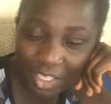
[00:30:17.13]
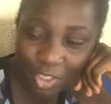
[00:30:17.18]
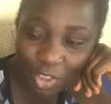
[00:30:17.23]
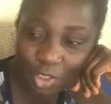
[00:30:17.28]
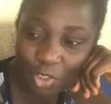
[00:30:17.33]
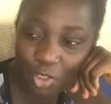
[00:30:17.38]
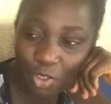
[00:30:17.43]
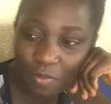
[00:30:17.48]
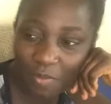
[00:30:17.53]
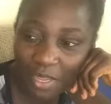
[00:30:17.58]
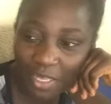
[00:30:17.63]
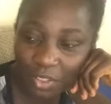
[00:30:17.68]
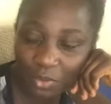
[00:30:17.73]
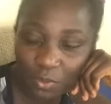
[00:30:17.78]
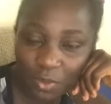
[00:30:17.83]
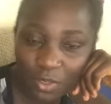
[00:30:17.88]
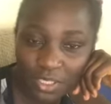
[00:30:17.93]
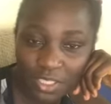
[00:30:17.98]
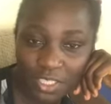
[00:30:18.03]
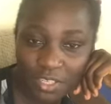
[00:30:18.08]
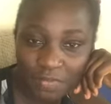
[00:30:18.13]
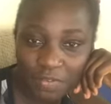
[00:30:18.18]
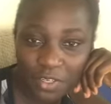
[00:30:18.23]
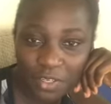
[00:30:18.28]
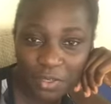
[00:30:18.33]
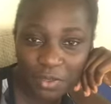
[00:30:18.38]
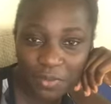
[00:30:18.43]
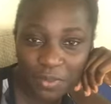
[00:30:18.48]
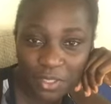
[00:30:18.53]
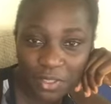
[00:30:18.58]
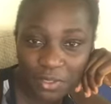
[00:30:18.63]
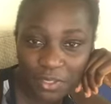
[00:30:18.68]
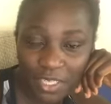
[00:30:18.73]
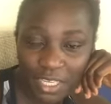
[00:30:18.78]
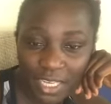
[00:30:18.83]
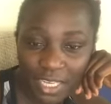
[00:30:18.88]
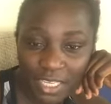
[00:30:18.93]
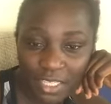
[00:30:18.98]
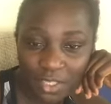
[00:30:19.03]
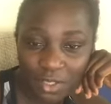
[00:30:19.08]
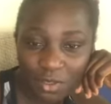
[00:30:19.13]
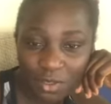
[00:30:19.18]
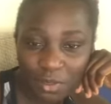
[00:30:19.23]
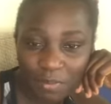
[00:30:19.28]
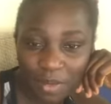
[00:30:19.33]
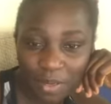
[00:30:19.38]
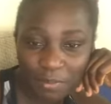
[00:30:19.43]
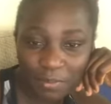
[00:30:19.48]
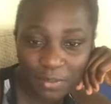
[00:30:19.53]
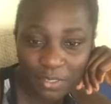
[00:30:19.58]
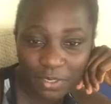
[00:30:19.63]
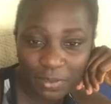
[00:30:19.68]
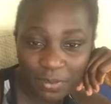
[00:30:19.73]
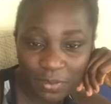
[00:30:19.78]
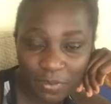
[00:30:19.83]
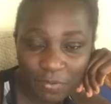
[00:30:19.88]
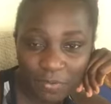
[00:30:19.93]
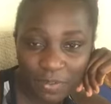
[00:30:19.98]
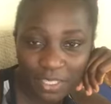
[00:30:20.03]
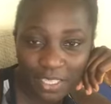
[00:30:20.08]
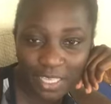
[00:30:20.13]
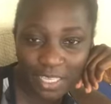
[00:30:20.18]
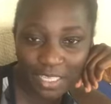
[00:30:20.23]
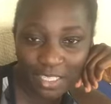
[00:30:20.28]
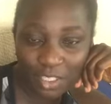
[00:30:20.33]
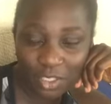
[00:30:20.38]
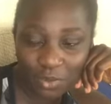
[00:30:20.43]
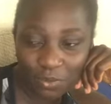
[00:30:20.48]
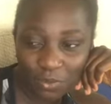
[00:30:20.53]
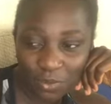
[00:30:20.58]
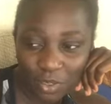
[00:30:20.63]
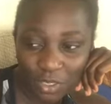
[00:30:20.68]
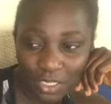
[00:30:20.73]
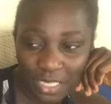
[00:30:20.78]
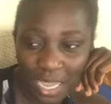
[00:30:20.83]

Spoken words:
So you might watch the video with your kids, or you might put it on for the kids to watch.